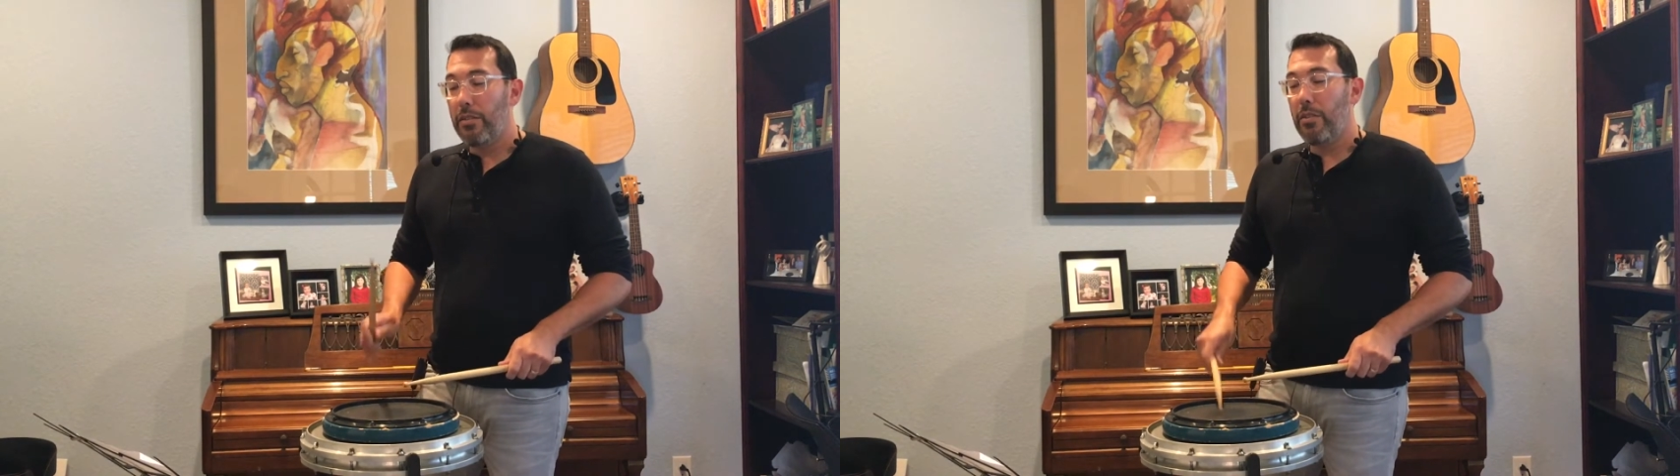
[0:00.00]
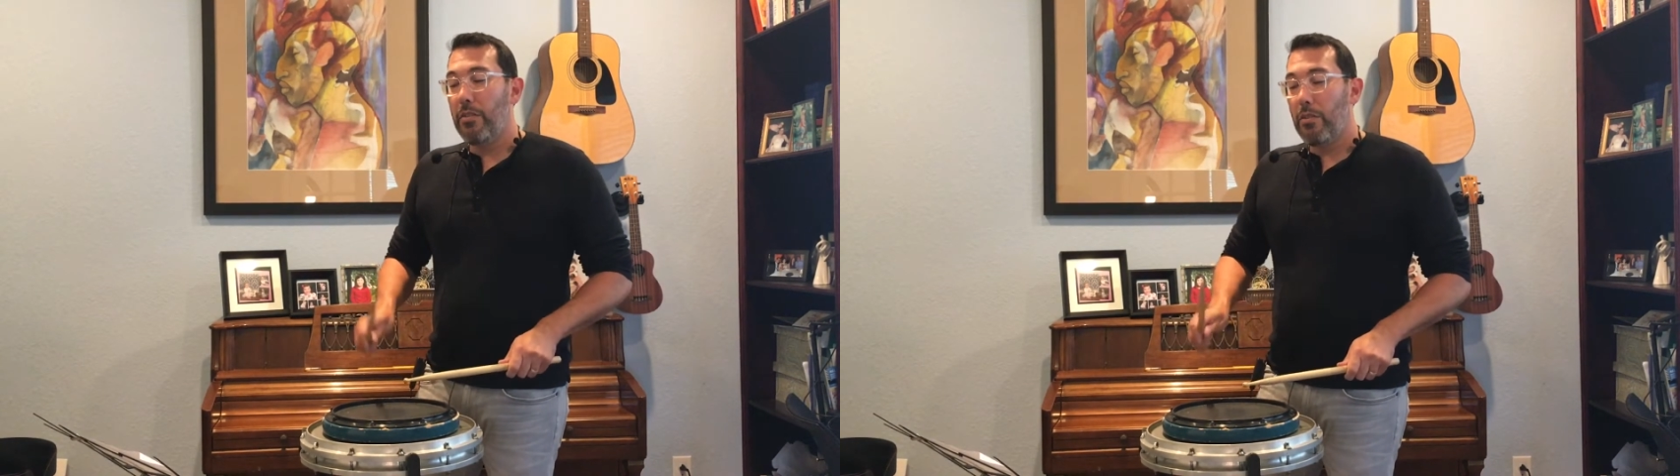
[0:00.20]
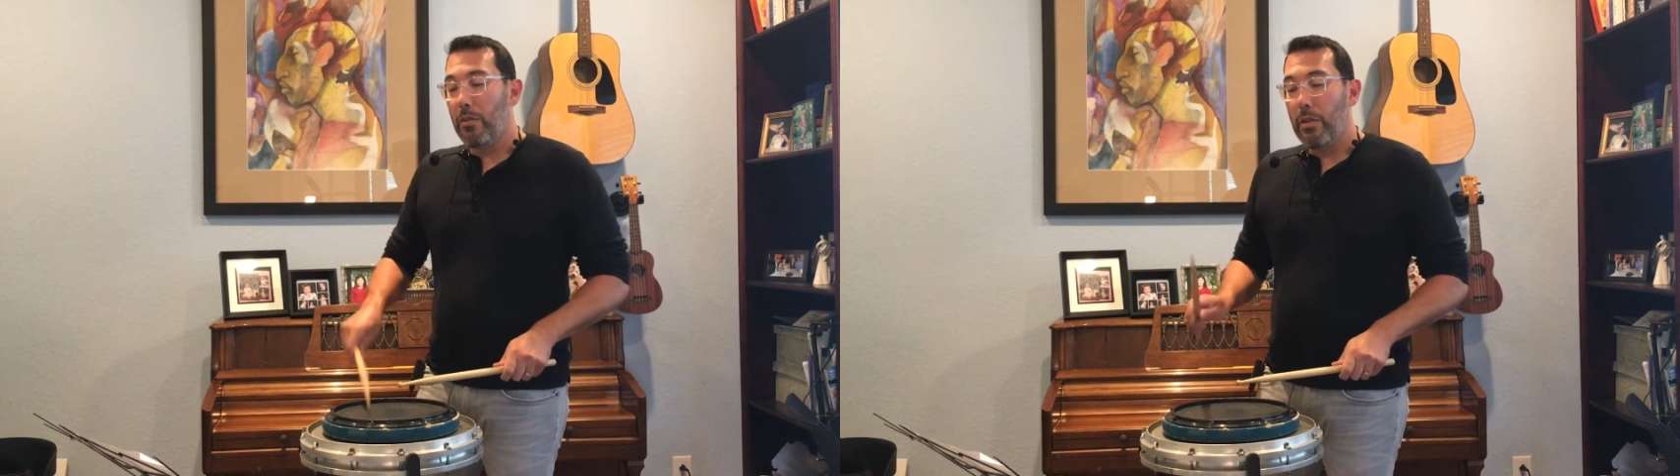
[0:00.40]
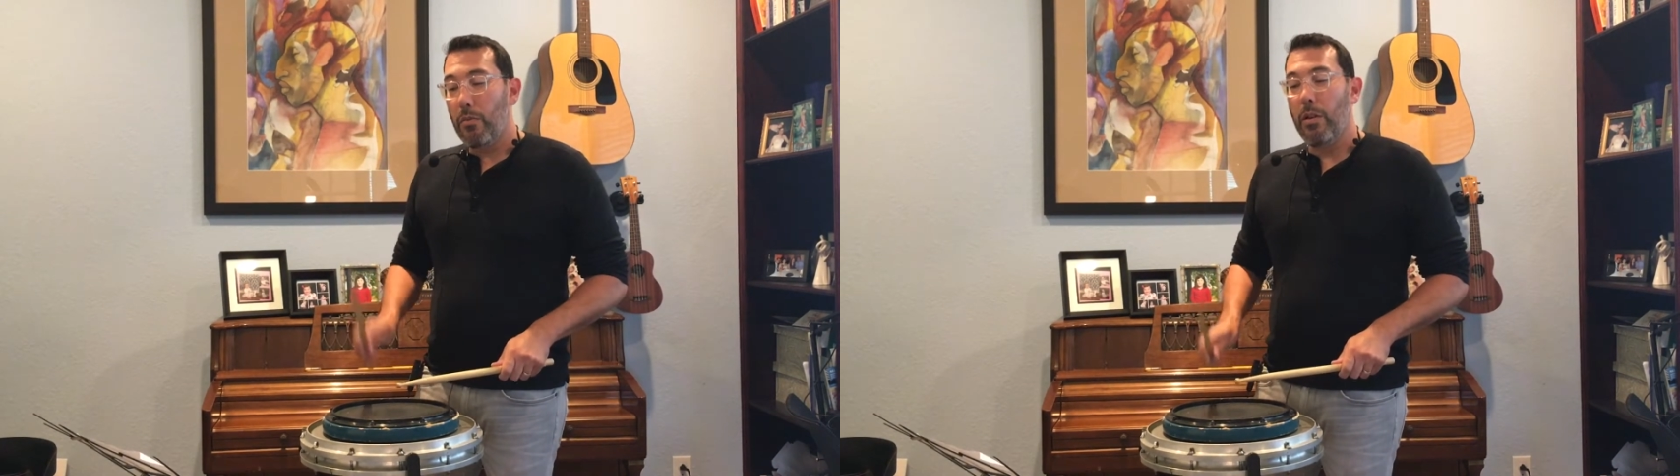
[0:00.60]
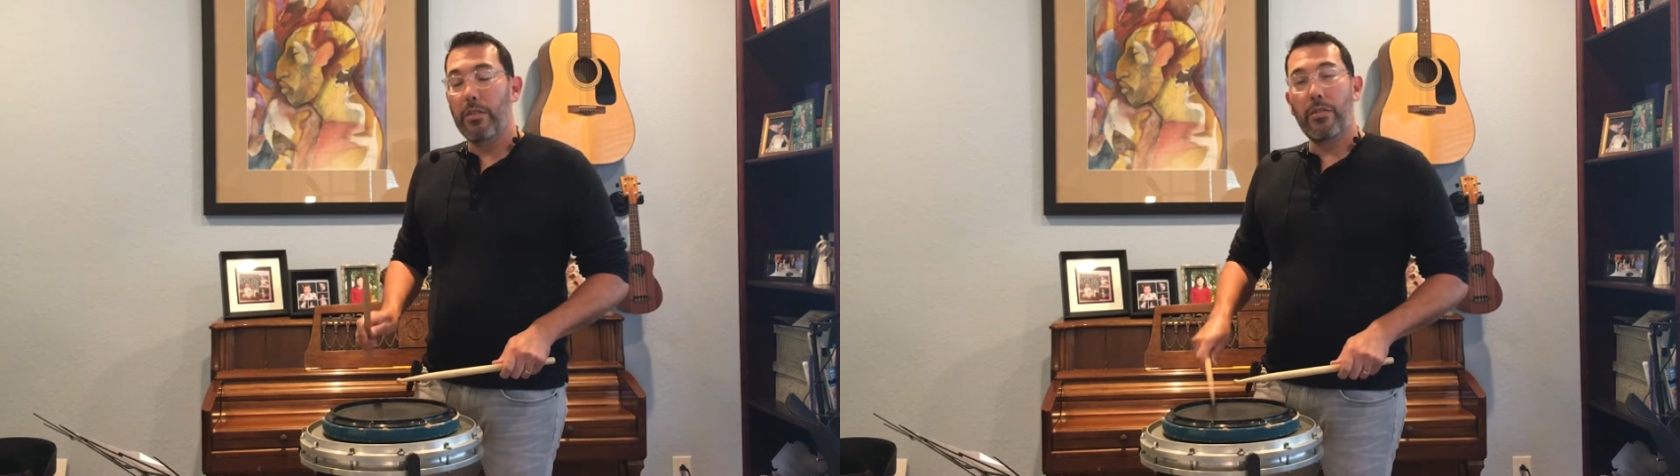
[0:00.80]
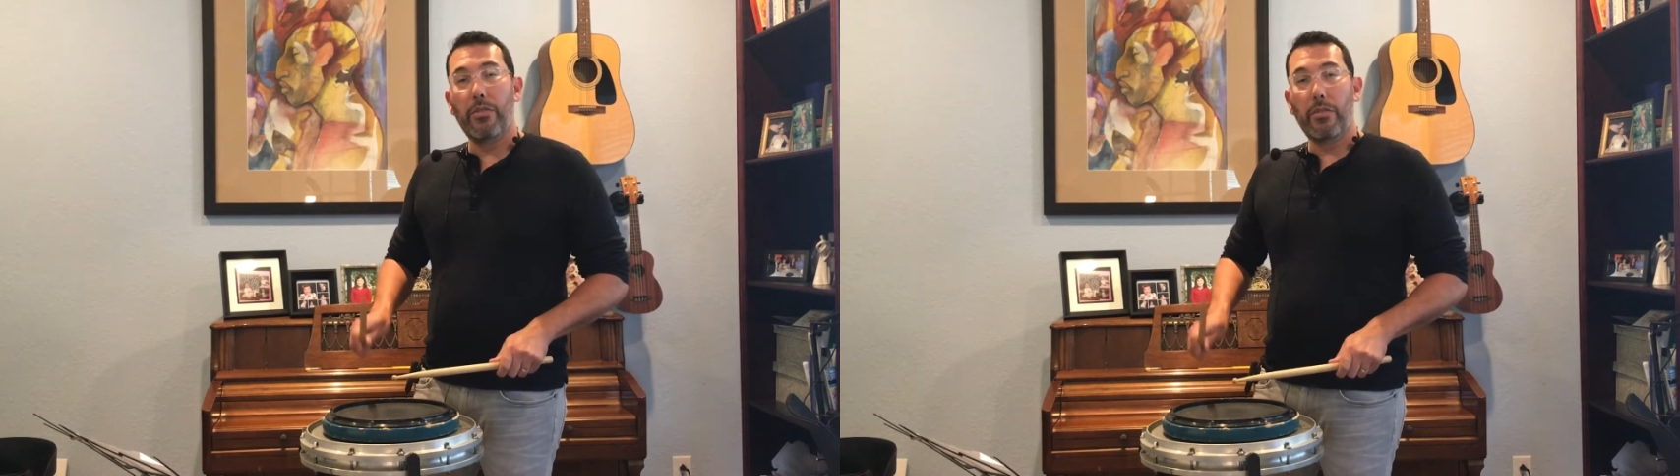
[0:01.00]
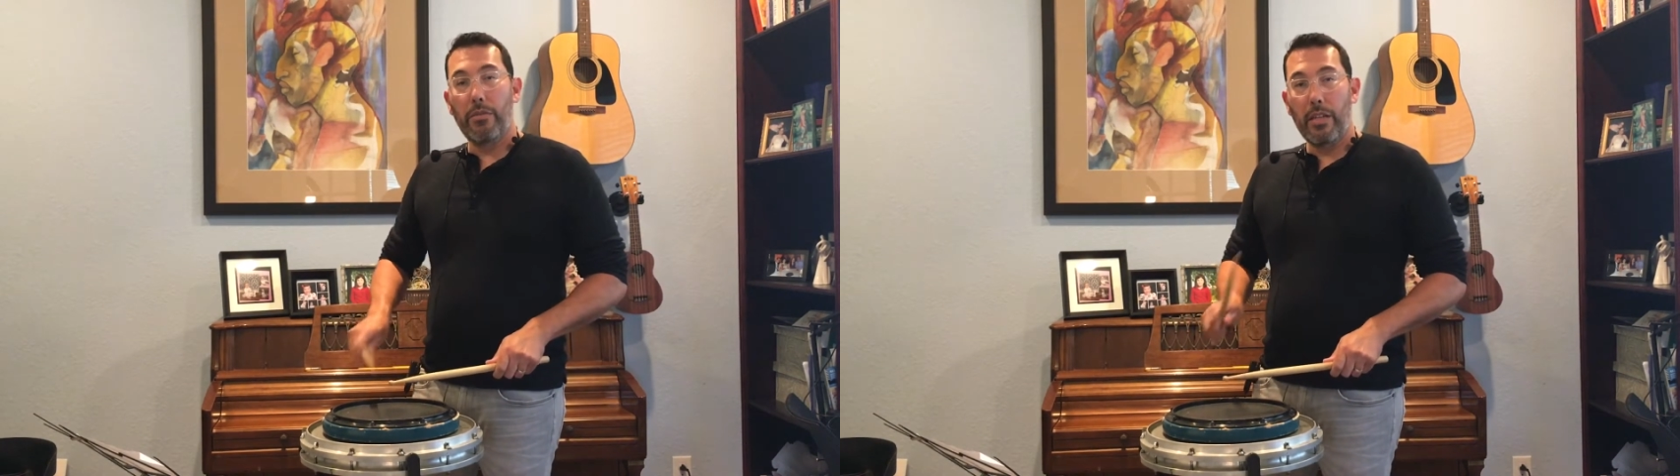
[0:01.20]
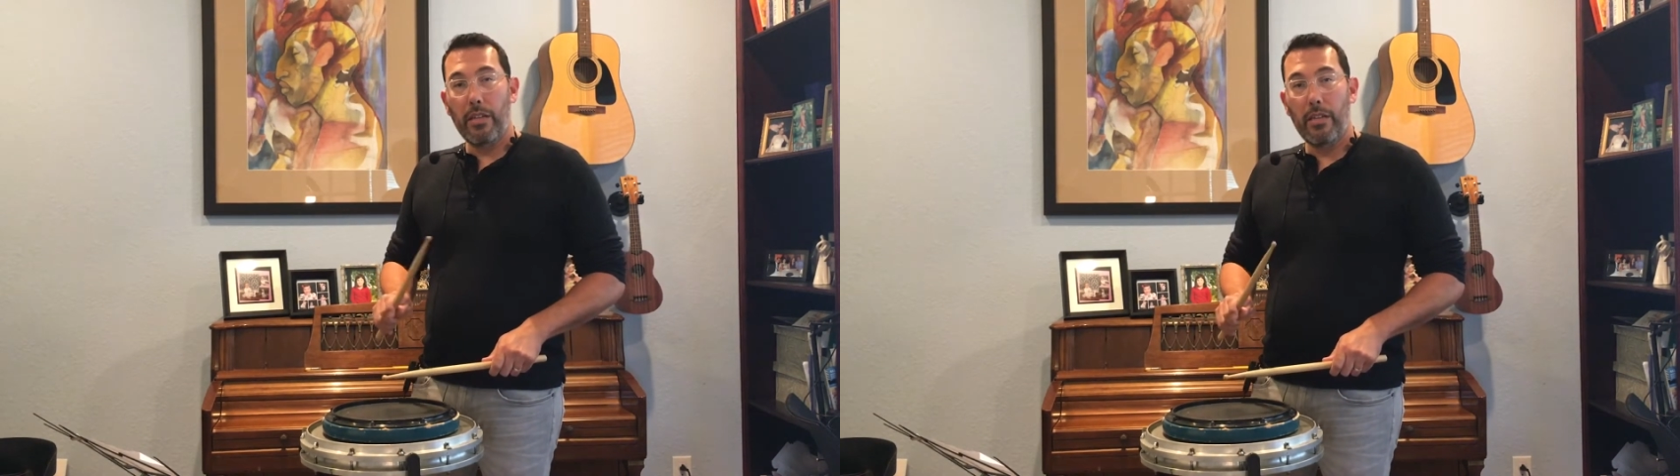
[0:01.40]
2 3 1 2 3.